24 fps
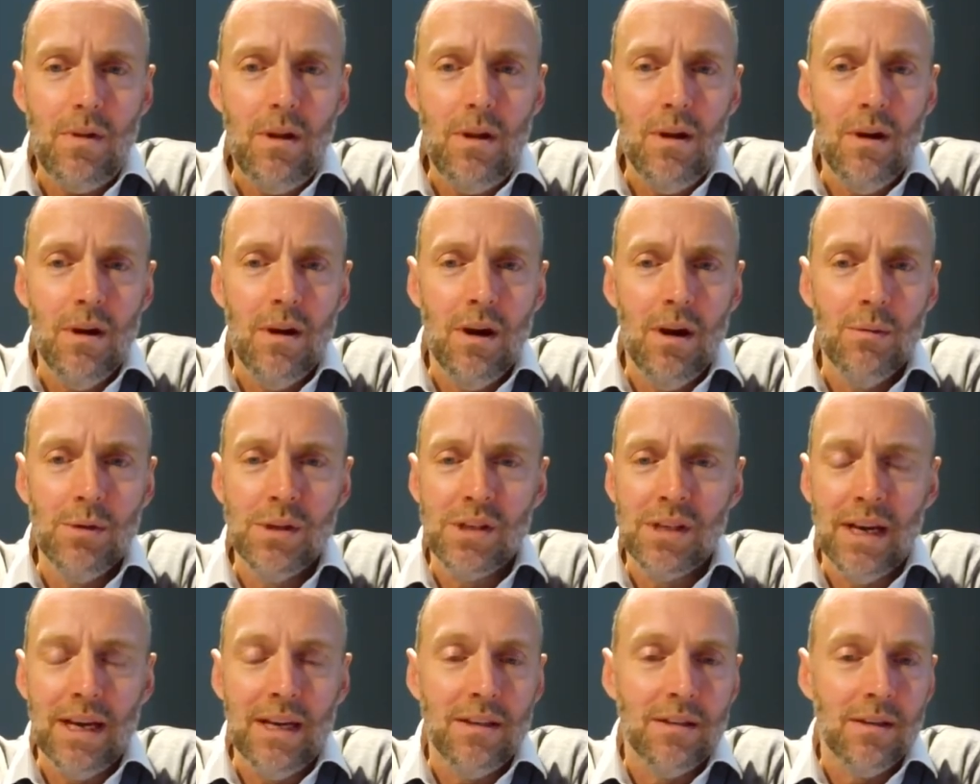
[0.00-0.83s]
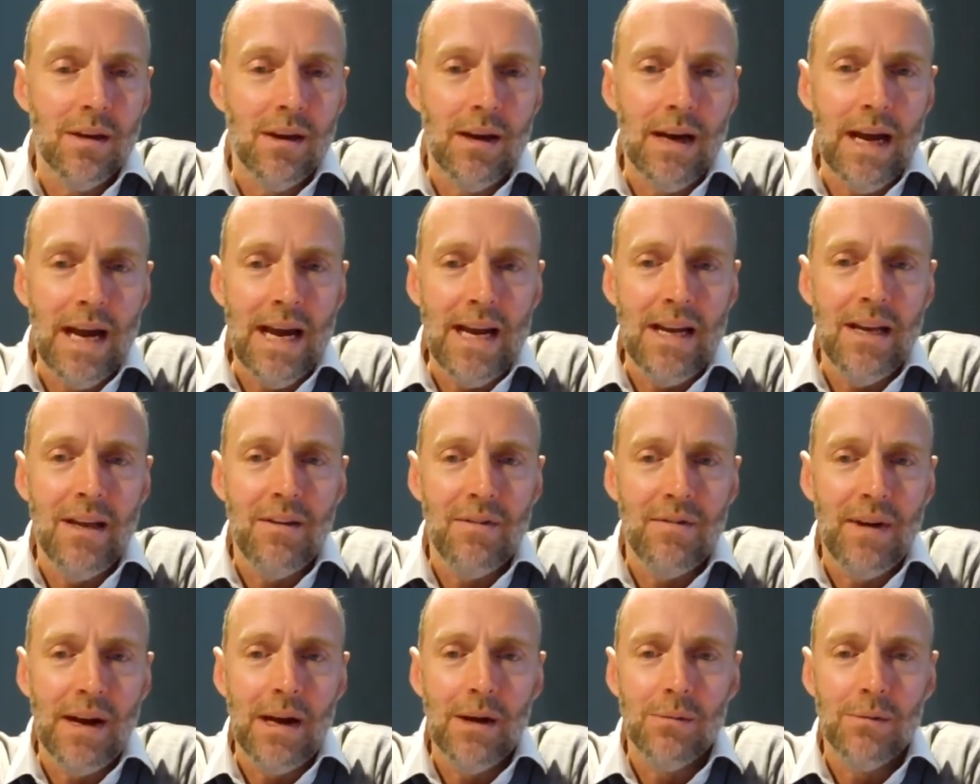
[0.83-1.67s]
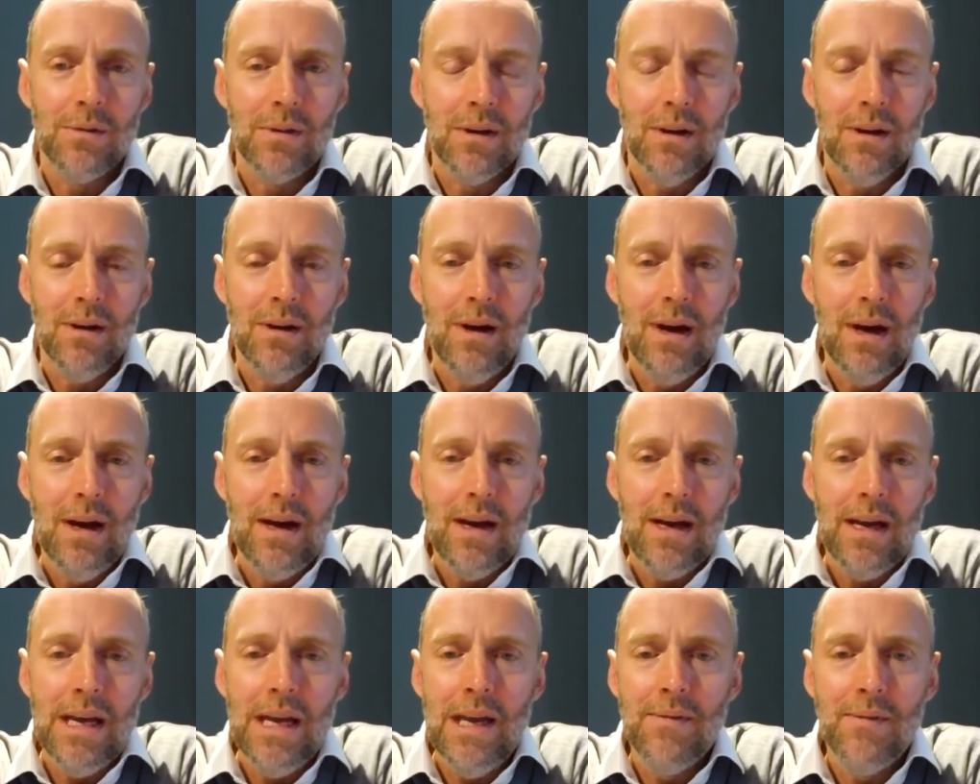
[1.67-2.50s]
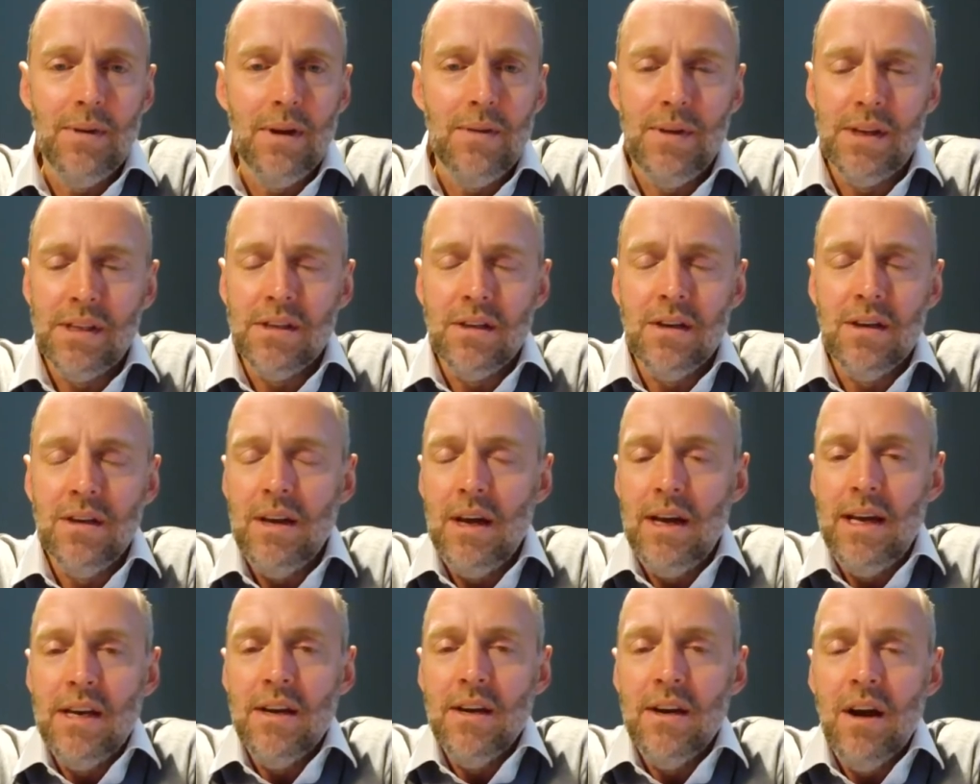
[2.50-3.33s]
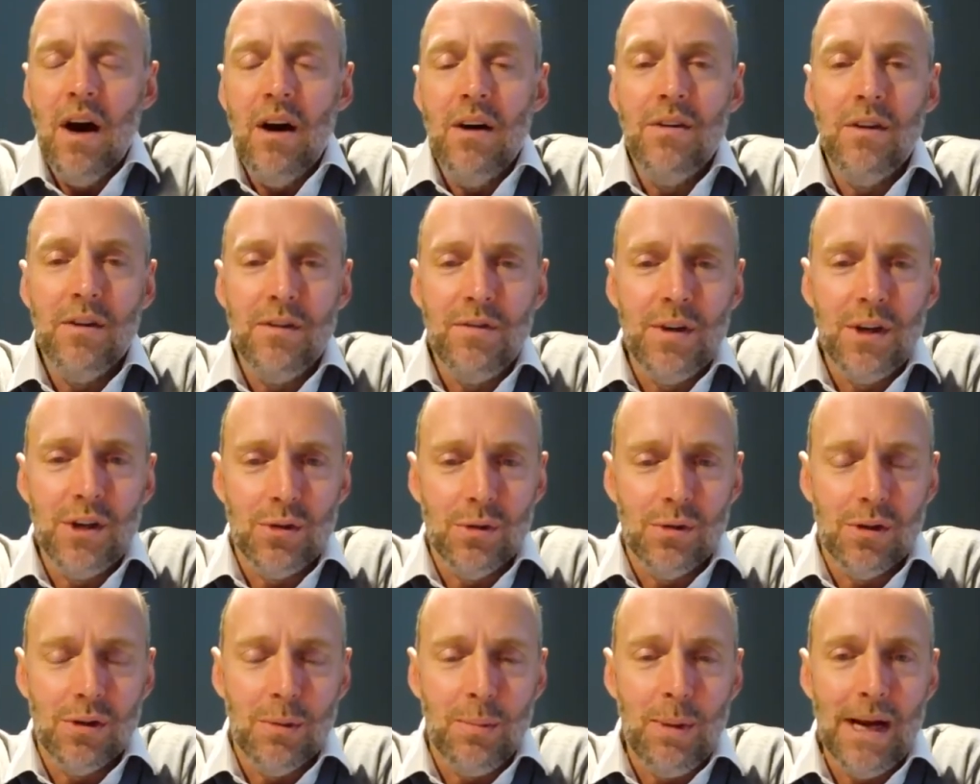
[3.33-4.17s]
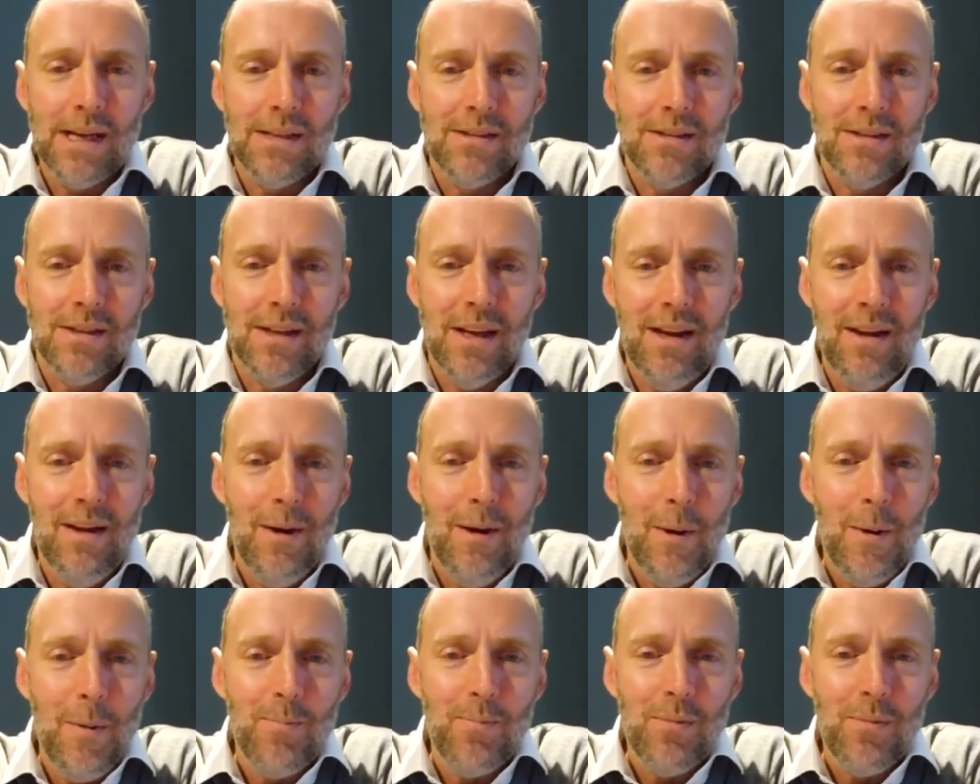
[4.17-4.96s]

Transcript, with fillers: And I would say to any founder, even if it's in an, in an unofficial capacity,